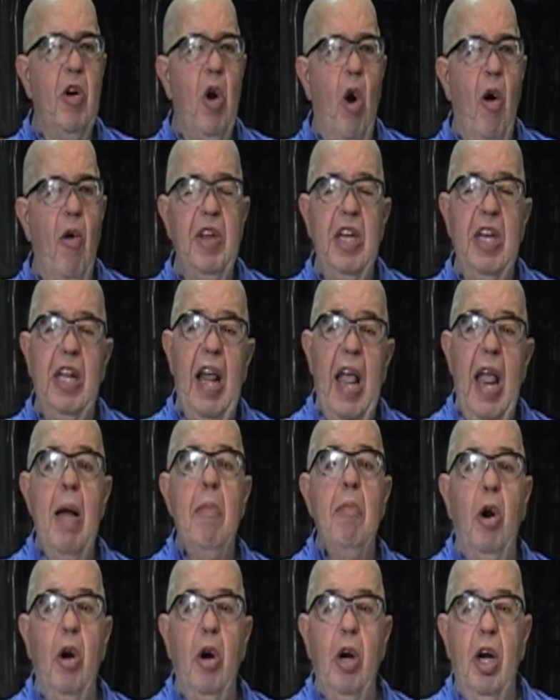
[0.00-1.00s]
golf and get a
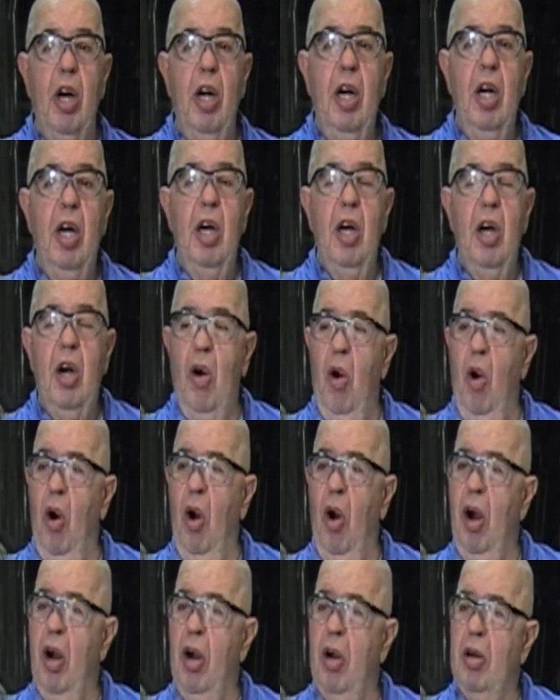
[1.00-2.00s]
hamburger
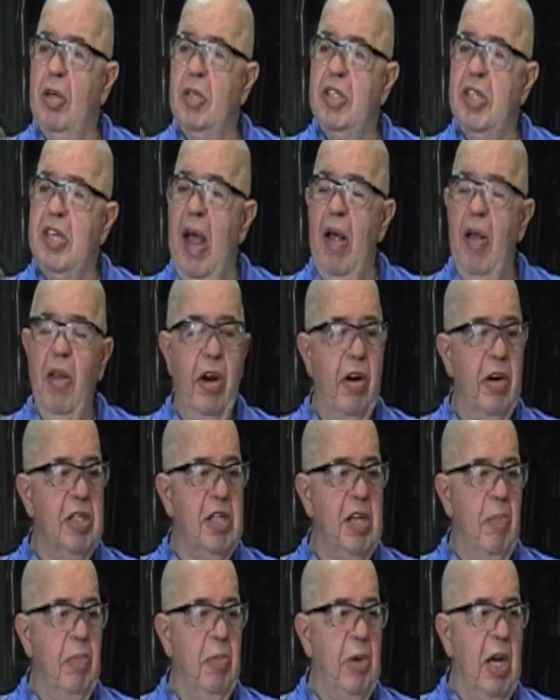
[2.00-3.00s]
or a salad or
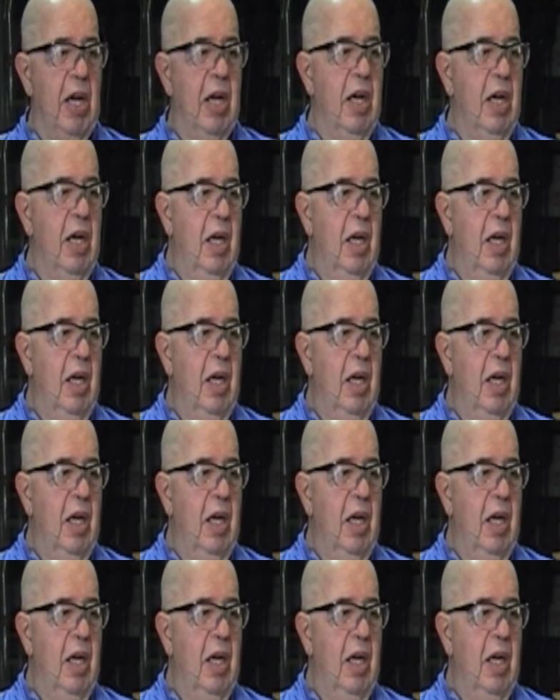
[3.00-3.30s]
something.